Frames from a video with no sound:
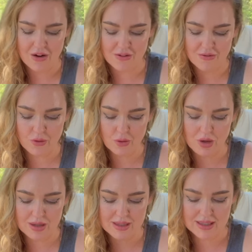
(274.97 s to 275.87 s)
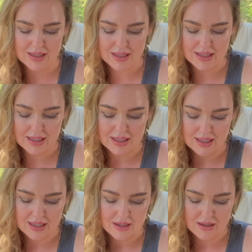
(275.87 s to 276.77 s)
The Fool
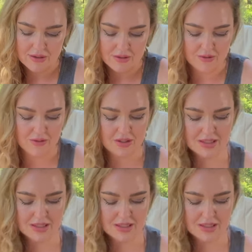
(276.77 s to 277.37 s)
for